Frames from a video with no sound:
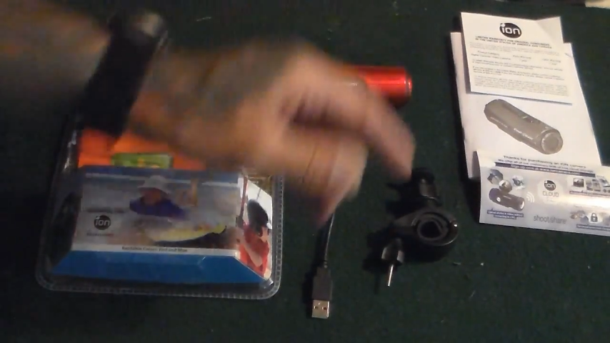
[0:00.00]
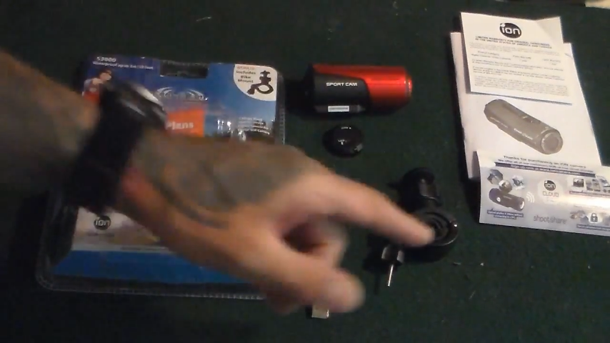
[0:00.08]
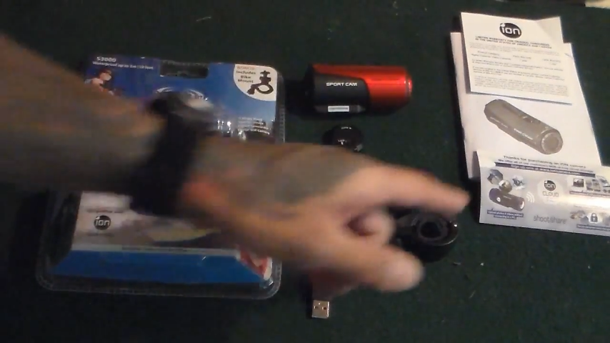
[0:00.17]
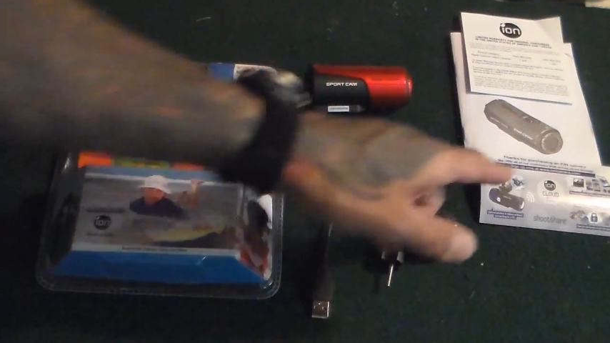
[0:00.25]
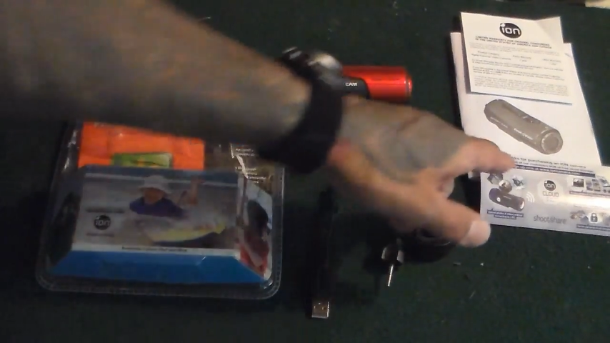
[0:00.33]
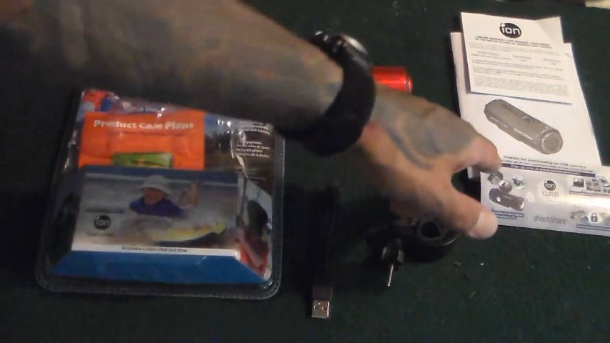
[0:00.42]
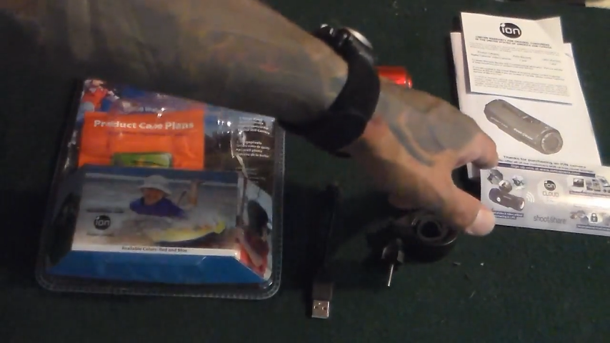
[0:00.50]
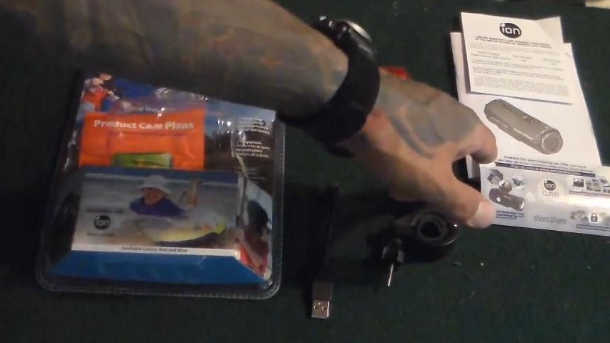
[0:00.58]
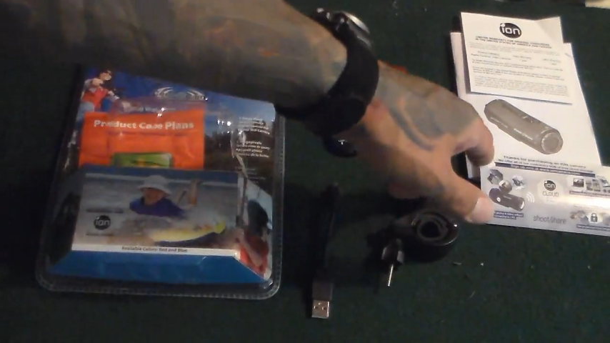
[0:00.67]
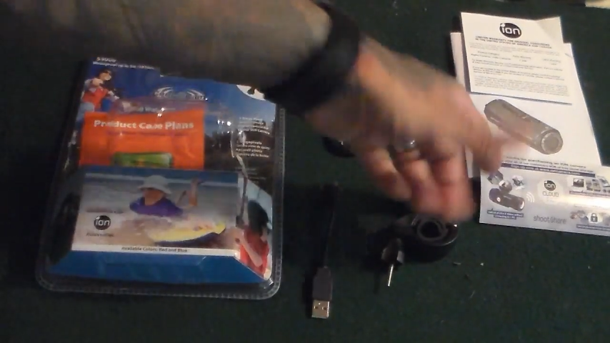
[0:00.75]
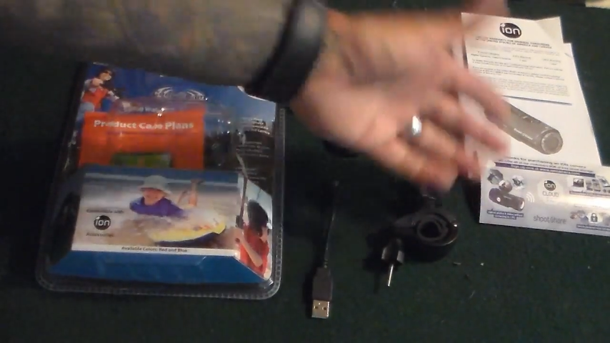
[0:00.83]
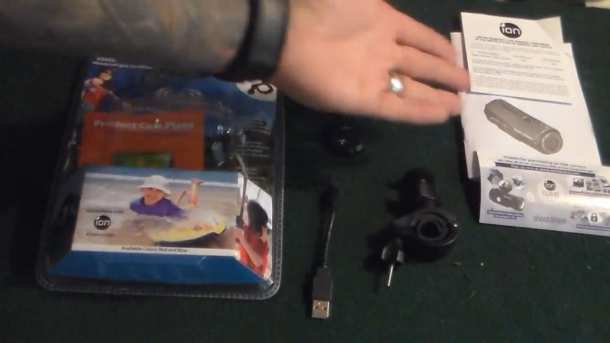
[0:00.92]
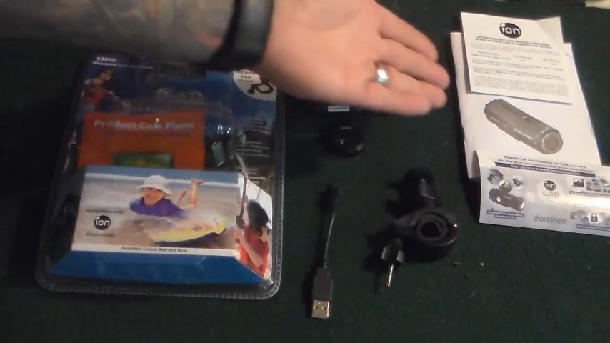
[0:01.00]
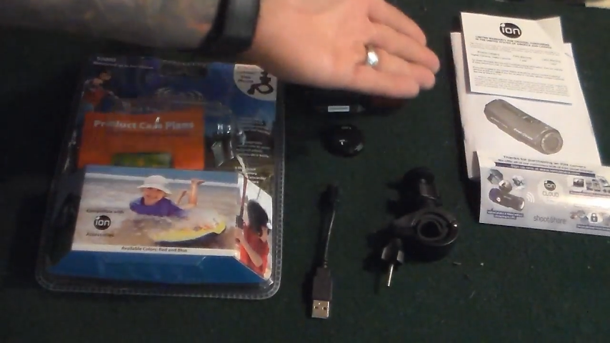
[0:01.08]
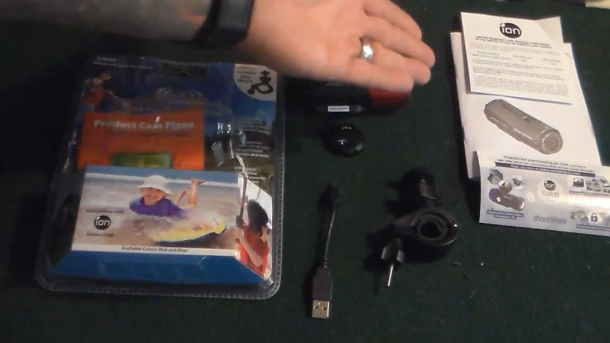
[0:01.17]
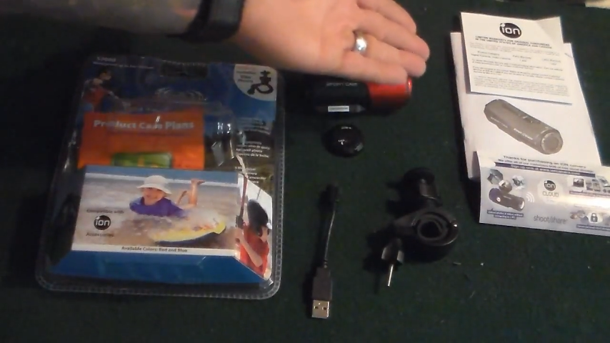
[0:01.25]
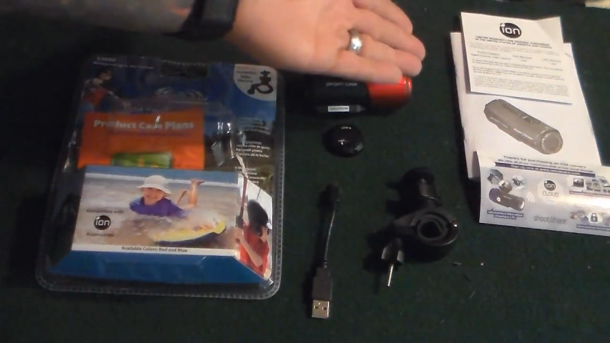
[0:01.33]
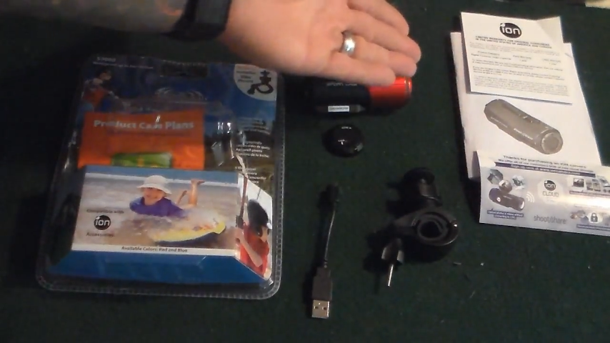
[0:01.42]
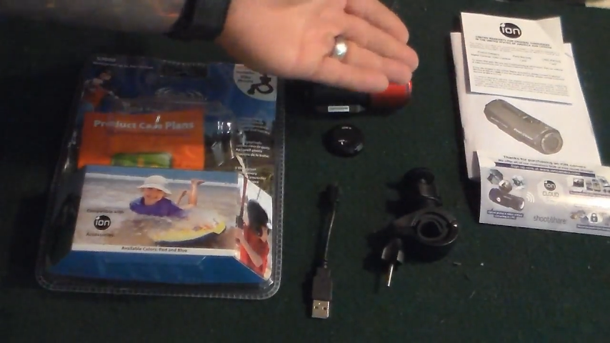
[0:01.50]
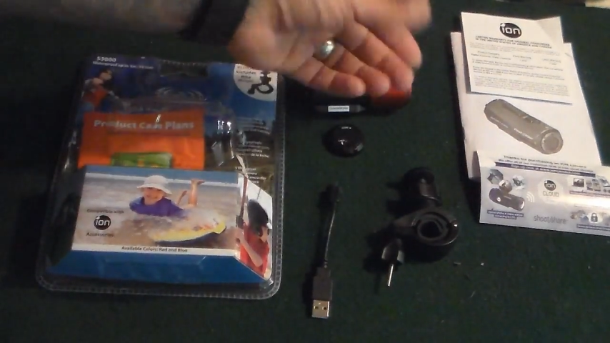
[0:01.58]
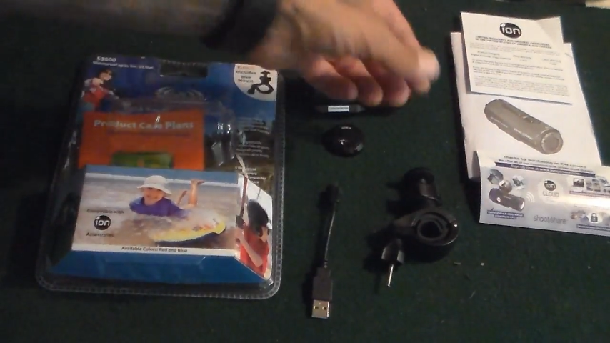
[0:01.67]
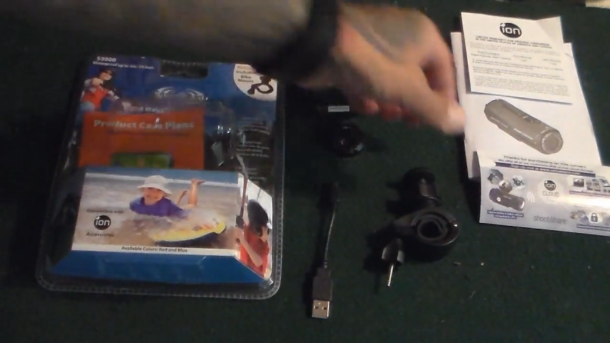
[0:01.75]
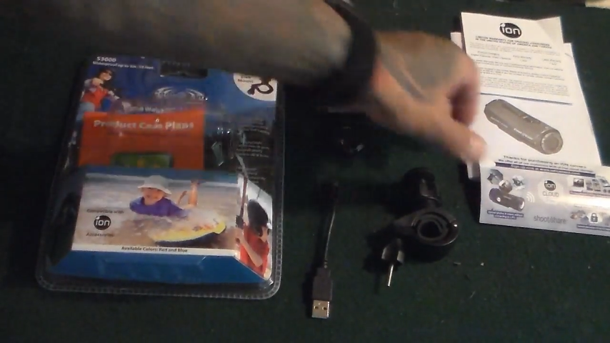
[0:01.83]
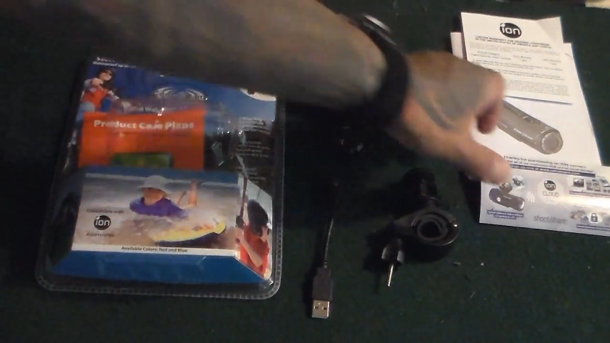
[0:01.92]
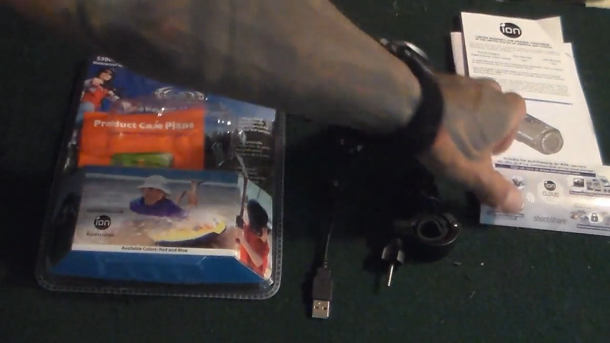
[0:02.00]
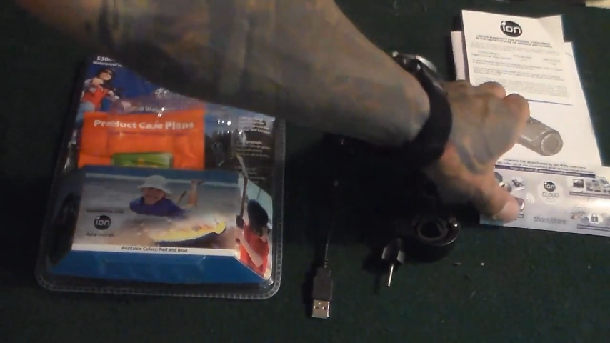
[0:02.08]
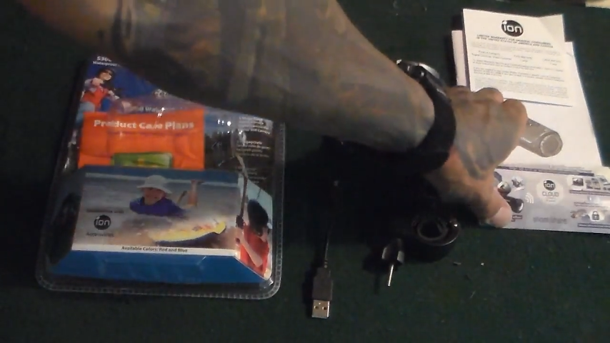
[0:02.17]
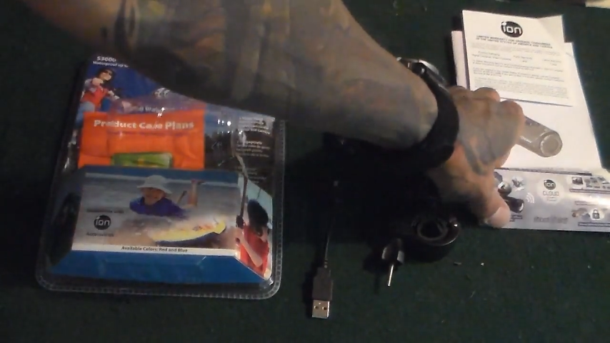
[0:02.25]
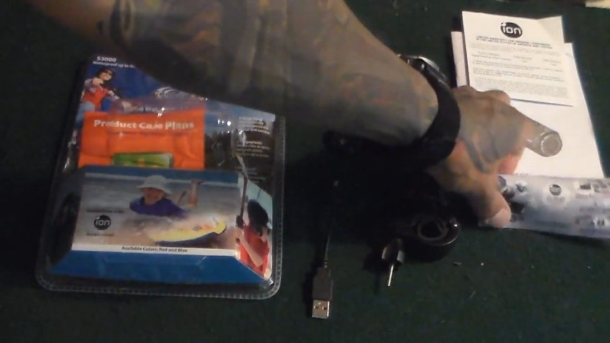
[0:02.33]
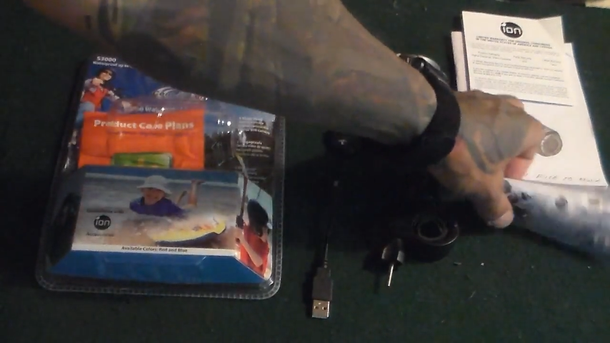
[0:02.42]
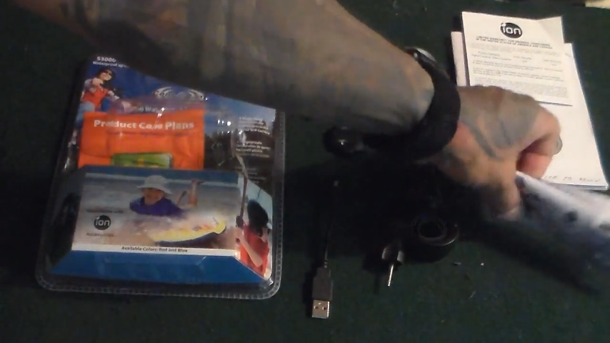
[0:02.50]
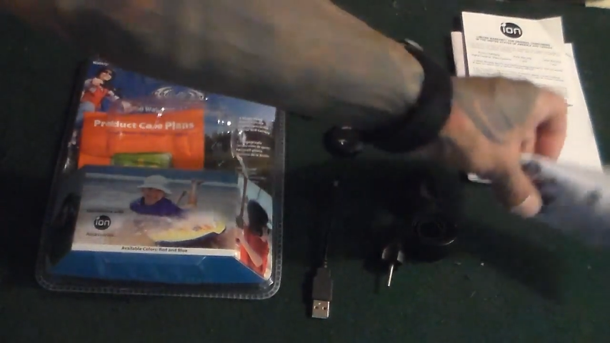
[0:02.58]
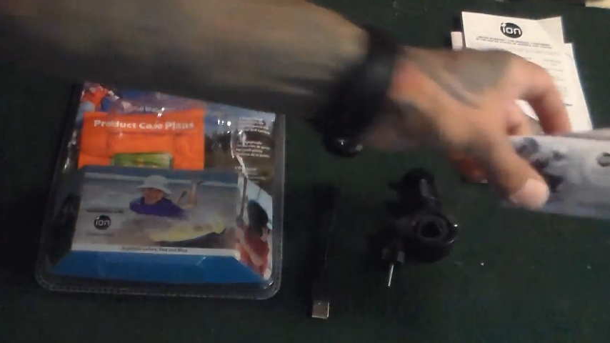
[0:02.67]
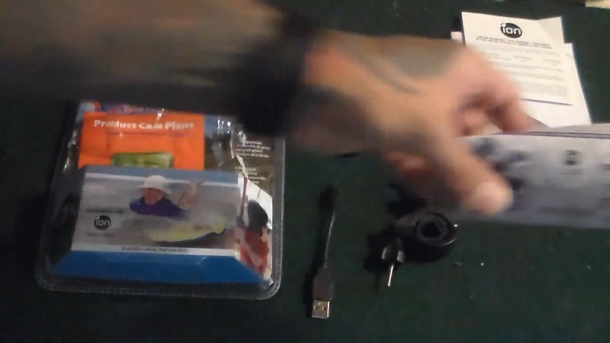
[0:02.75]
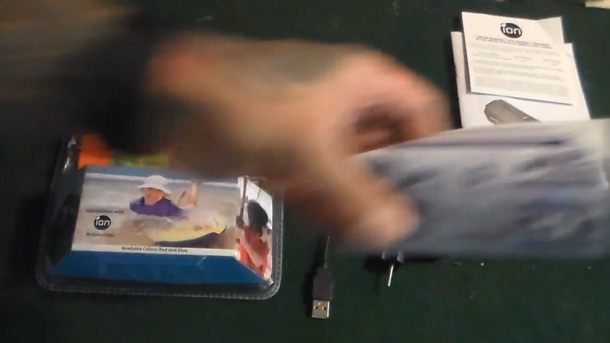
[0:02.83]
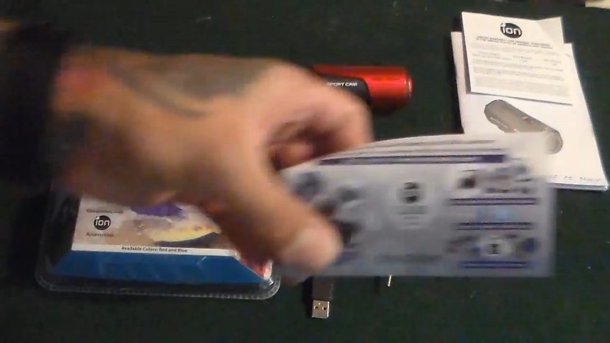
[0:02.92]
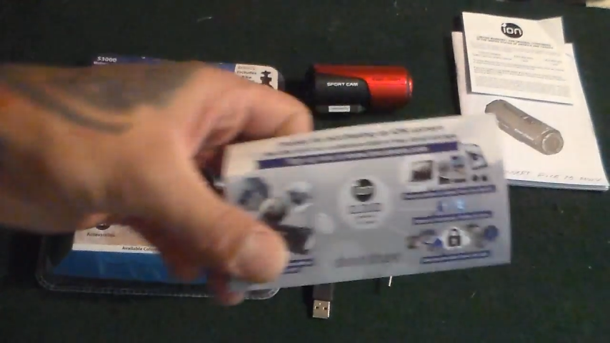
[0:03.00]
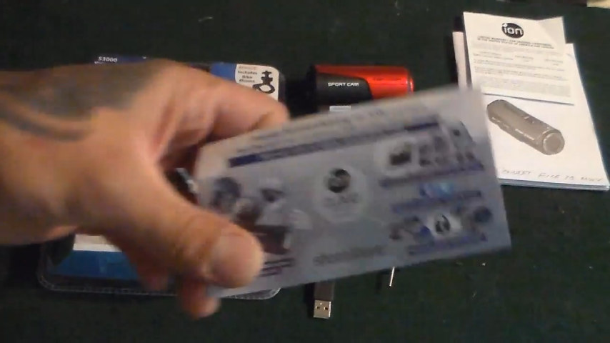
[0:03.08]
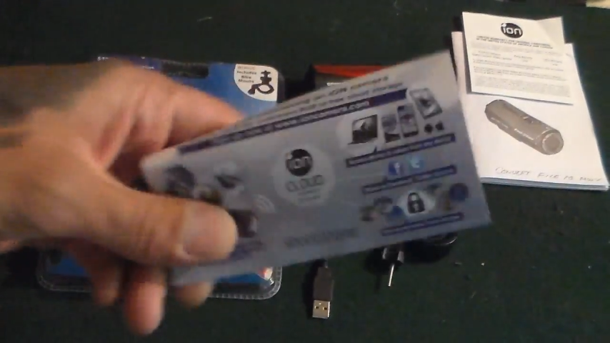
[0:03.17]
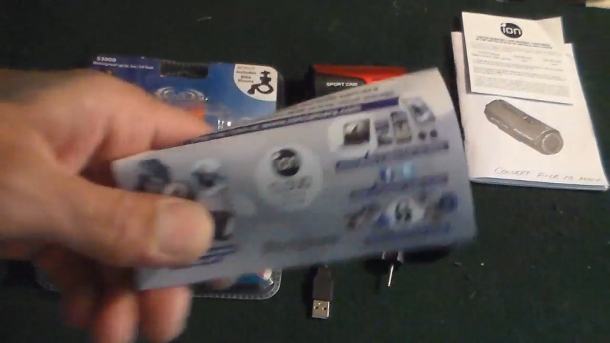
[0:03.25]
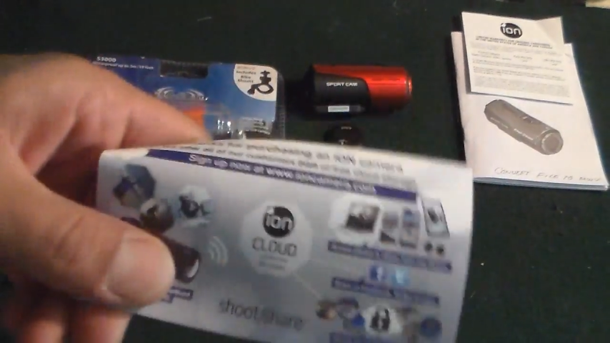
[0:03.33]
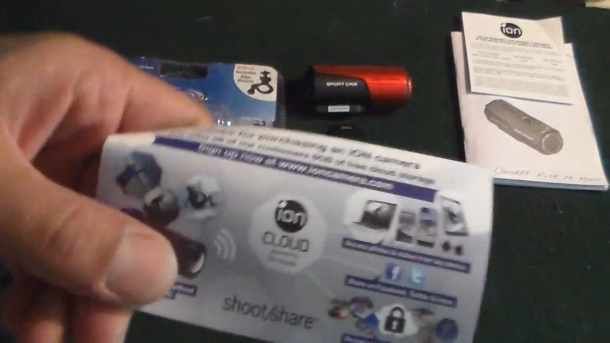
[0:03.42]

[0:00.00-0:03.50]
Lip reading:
[unreadable: no face in view]